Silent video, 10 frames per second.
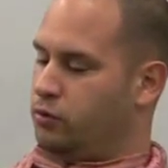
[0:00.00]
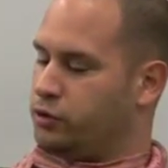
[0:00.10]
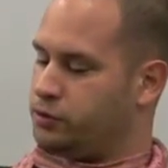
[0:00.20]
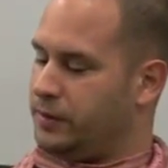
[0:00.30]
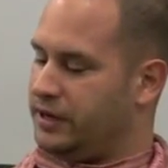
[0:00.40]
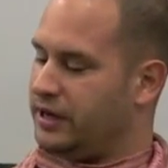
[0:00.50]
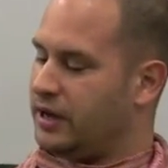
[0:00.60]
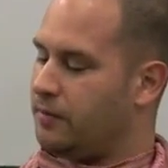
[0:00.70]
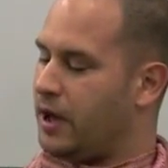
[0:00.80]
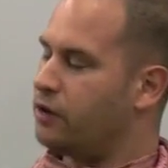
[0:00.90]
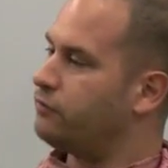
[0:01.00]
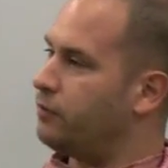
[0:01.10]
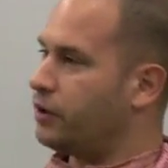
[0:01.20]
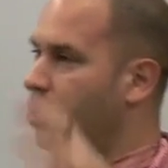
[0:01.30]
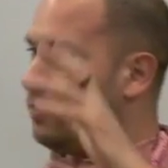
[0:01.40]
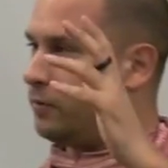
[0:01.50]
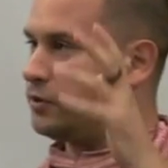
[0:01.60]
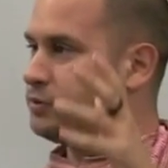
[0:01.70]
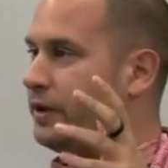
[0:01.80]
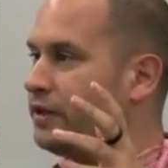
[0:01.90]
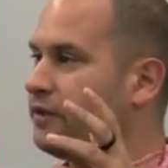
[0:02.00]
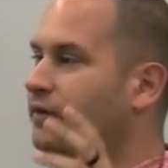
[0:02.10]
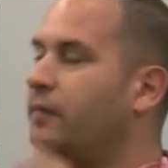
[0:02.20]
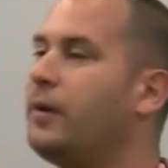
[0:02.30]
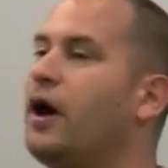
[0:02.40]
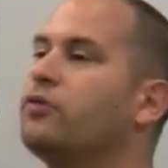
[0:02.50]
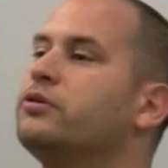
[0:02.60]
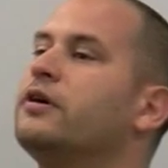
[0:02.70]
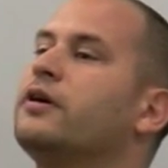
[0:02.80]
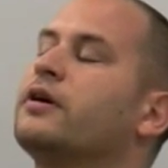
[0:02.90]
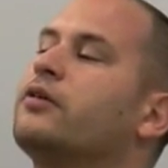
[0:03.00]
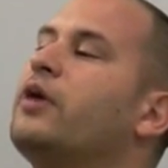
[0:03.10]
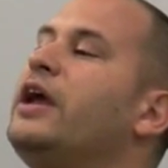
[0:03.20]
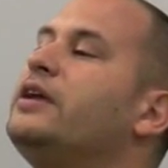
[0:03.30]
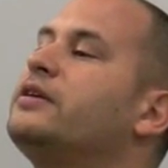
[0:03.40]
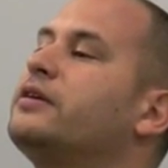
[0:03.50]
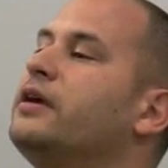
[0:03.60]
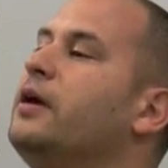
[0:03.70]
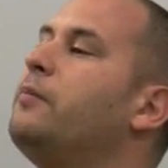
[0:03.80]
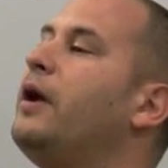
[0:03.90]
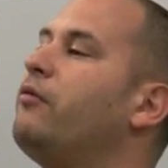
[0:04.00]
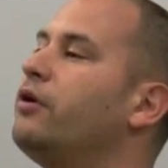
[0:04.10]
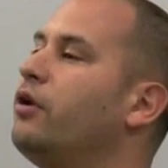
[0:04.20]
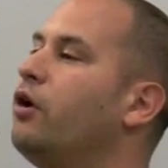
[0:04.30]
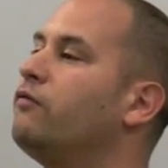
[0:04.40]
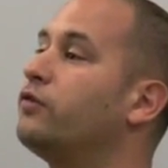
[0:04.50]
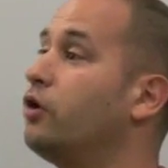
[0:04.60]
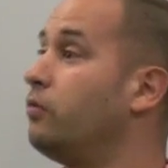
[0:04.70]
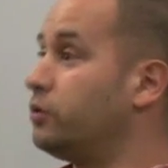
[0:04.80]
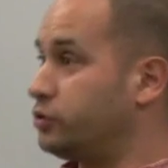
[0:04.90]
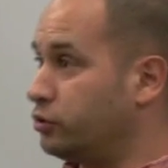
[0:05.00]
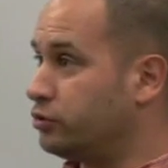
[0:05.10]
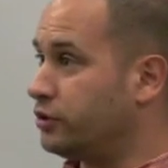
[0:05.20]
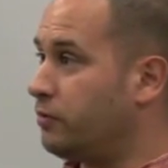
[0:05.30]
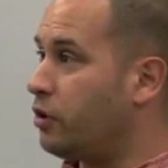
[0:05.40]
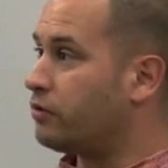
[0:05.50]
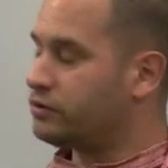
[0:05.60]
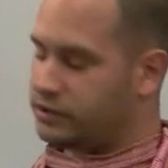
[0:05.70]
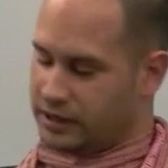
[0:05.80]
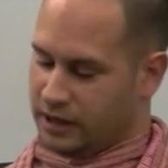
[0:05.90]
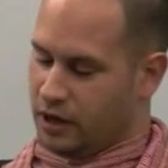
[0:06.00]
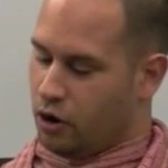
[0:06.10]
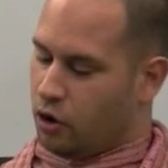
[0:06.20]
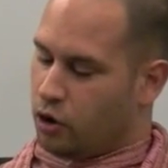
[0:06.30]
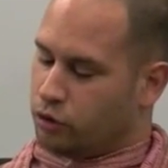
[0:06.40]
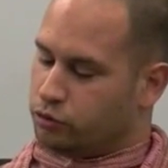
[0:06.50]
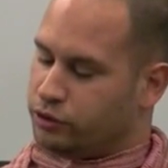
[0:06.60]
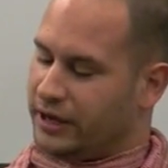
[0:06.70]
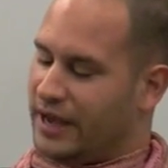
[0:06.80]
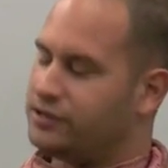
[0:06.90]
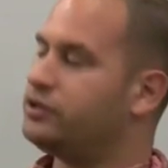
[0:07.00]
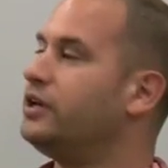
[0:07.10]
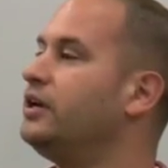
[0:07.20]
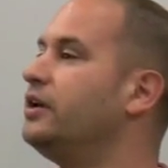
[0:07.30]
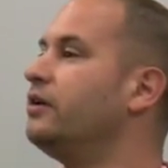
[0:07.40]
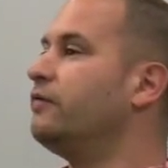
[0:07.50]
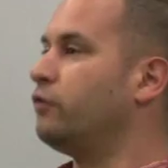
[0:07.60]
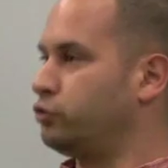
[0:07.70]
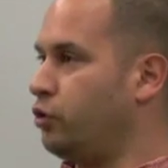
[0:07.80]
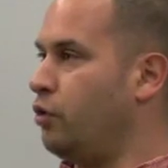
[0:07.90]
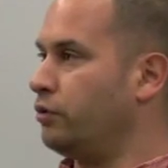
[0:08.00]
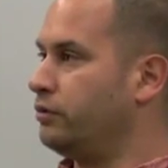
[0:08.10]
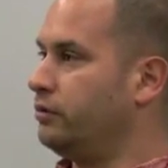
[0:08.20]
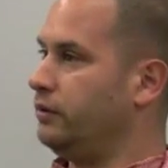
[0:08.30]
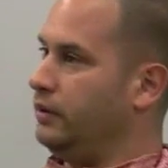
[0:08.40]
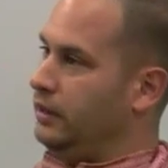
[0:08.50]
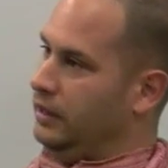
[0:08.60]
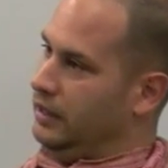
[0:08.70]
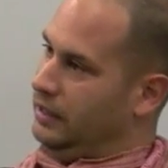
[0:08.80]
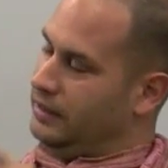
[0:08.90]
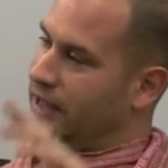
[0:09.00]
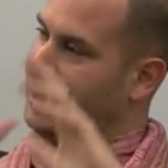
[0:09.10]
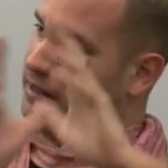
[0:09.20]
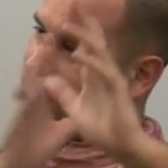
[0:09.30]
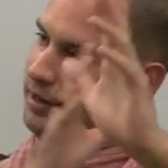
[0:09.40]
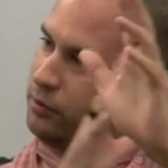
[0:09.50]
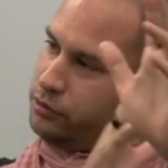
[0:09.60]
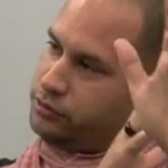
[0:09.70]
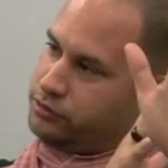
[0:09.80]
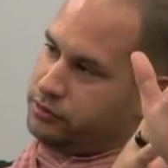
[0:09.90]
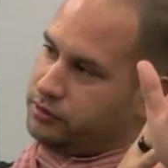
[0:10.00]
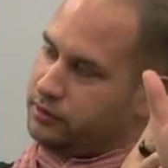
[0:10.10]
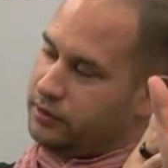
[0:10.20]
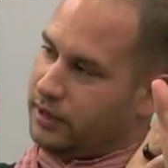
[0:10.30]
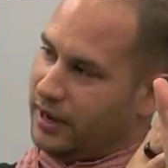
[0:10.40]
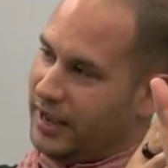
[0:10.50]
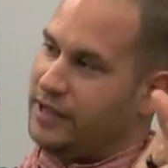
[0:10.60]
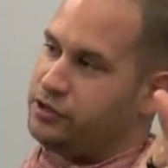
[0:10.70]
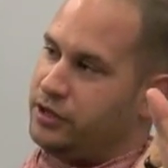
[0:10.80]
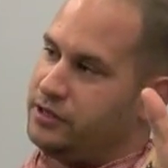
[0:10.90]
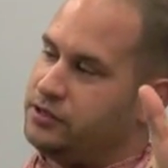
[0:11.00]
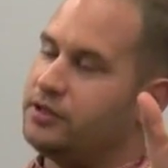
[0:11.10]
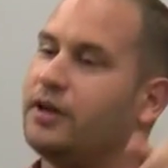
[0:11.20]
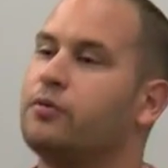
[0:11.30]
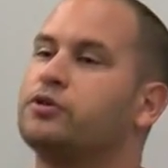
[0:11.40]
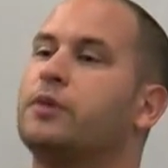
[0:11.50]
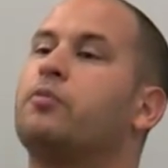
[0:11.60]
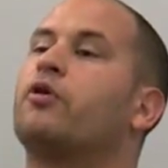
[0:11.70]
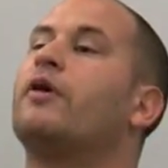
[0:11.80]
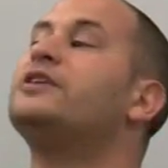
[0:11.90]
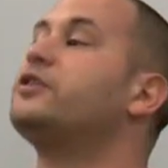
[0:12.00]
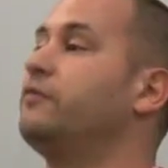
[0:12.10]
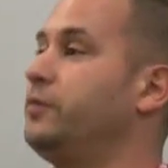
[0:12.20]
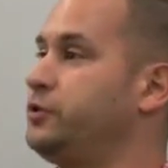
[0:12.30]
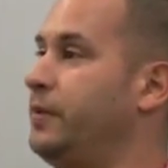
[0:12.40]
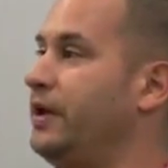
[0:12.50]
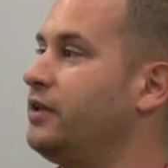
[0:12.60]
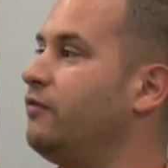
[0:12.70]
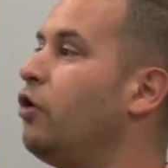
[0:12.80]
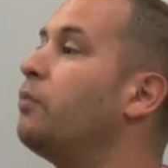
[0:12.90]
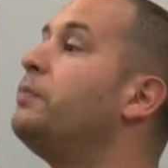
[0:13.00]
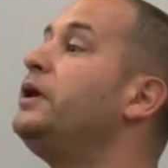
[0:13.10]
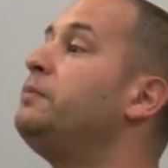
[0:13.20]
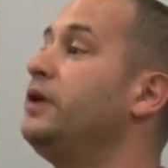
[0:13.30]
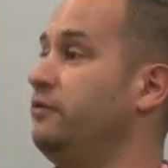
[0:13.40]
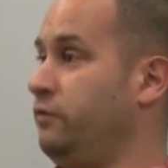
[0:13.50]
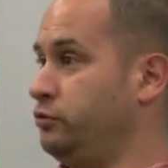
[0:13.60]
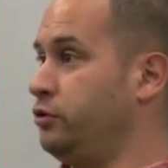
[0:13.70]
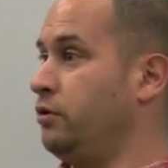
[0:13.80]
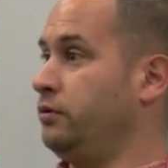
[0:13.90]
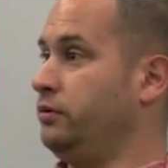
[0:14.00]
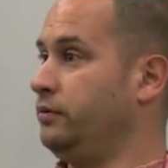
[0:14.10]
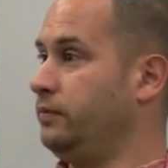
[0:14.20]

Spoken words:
who was speaking about, from a global perspective, about the great peril of global social democracy, or GSD for short. Then there was, against this, there was a progressive perspective, or PP for short.